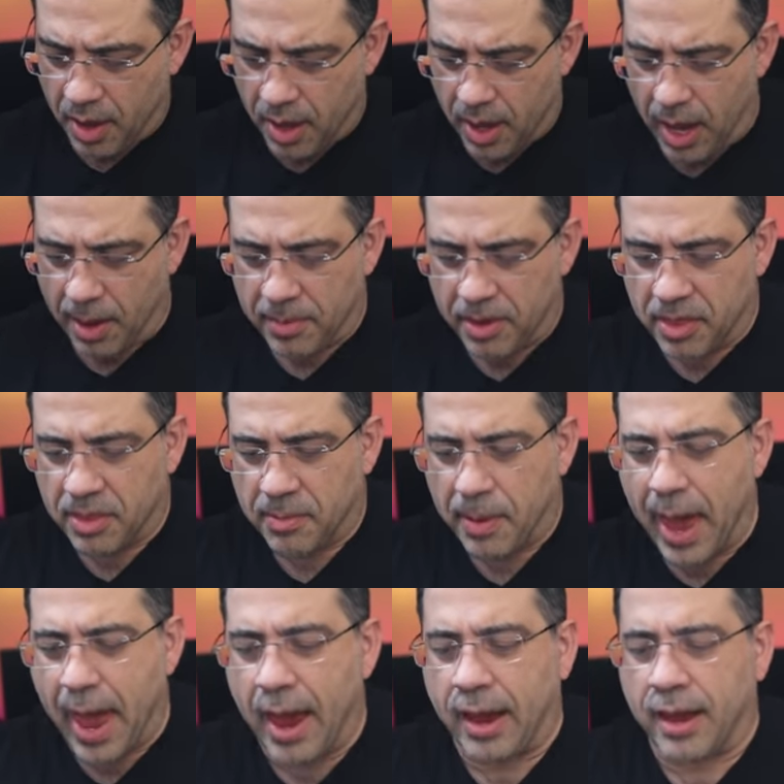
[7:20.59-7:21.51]
Um, in the
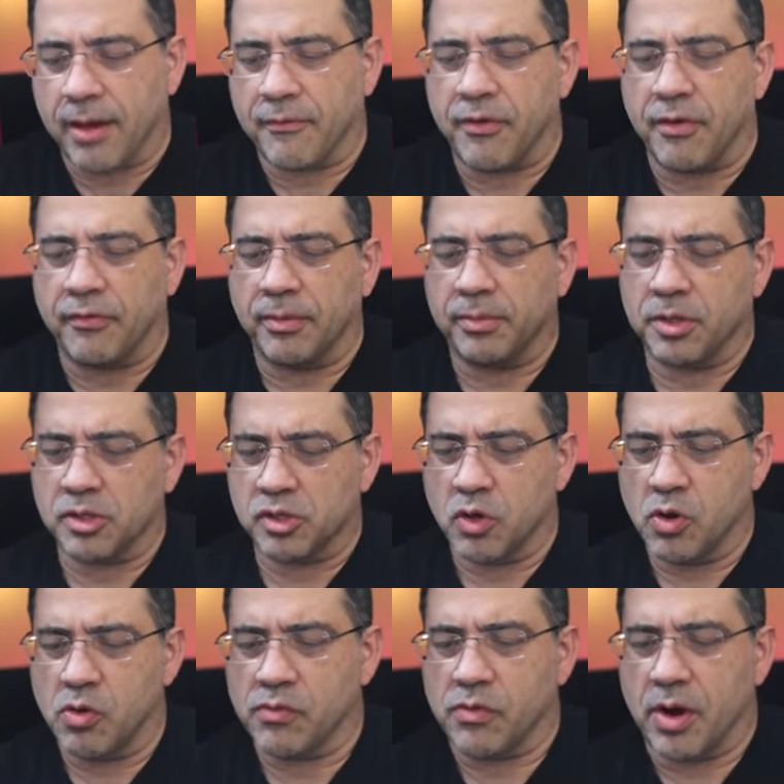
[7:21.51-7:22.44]
back, if we flip this
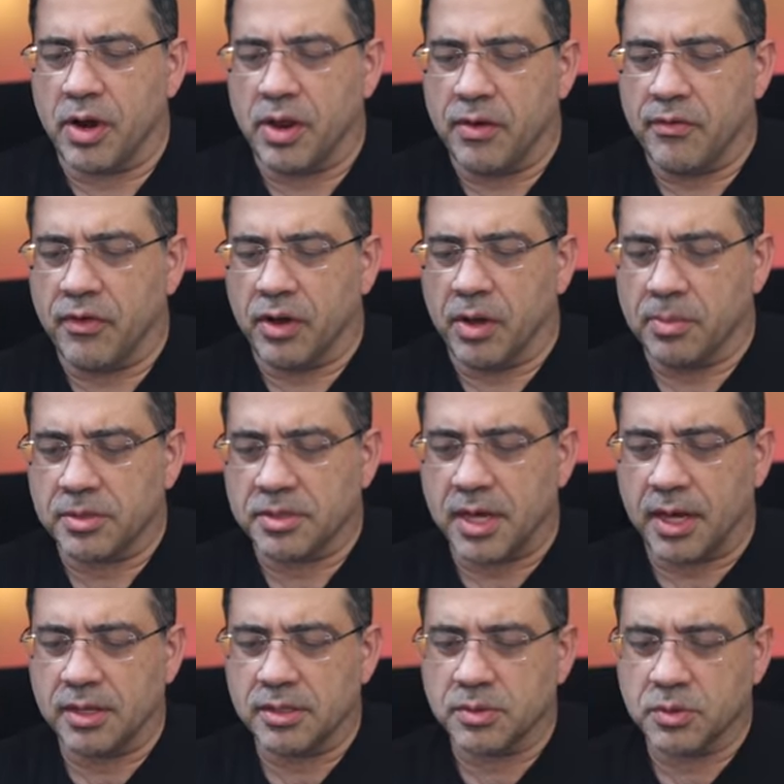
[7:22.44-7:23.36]
over right here for a couple
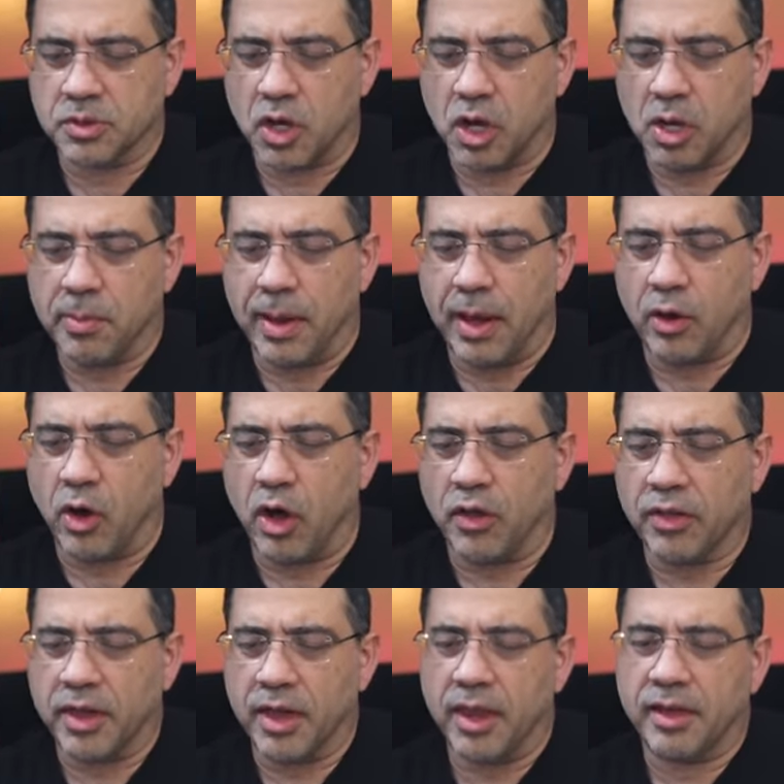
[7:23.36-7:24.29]
seconds, we'll talk about all
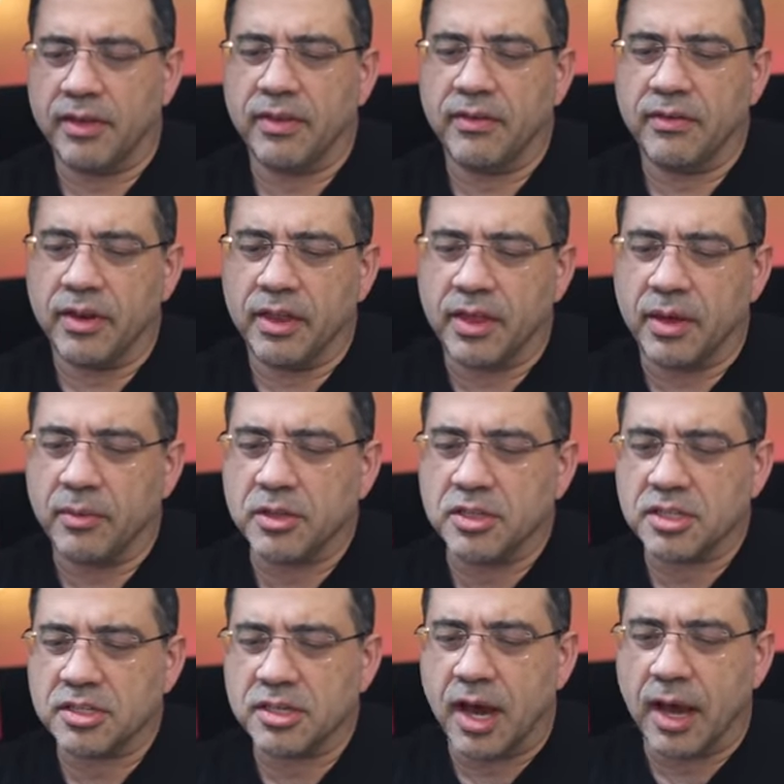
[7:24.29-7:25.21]
the connectivity that we
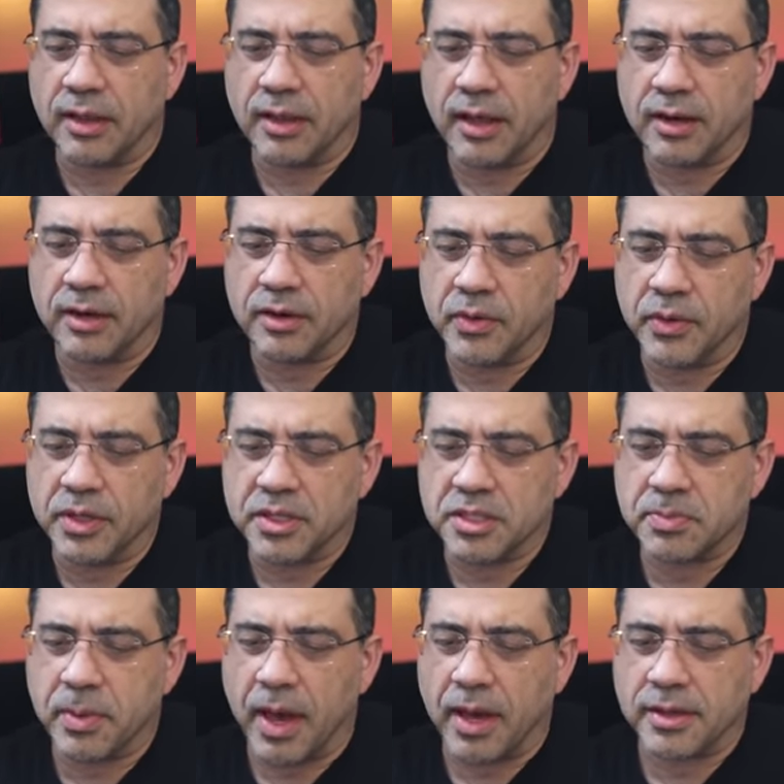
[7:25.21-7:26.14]
just highlighted during the
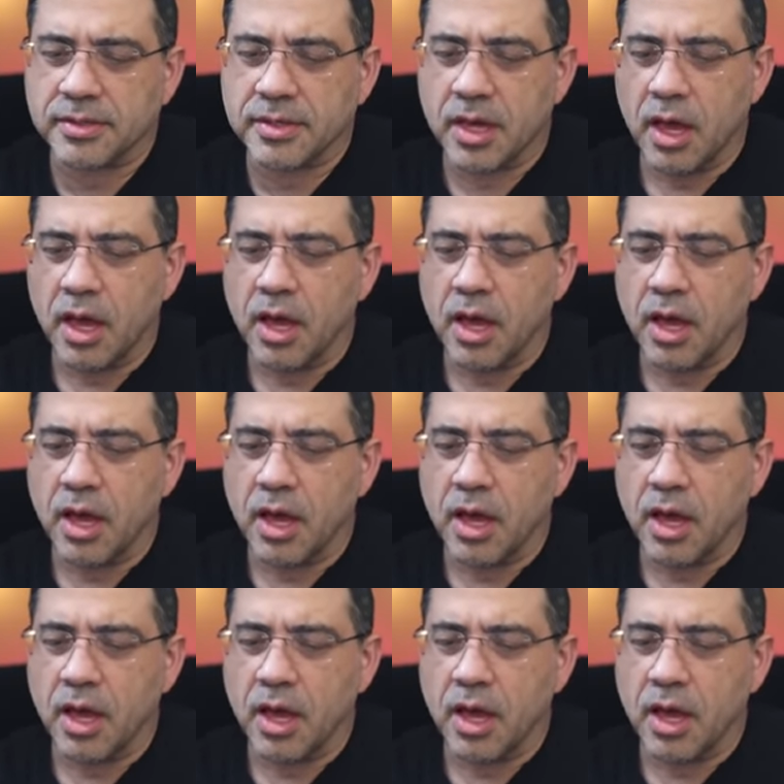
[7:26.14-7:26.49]
specs.